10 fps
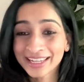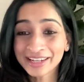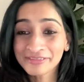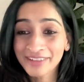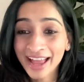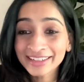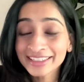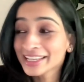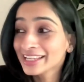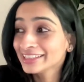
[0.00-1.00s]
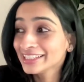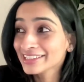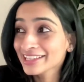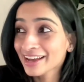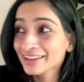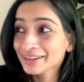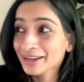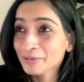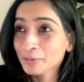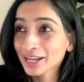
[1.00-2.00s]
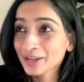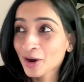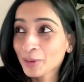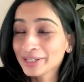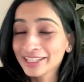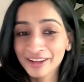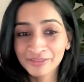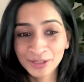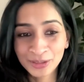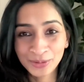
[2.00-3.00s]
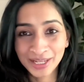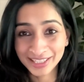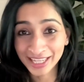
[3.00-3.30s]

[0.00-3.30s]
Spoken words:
In fact, these are what I commonly refer to as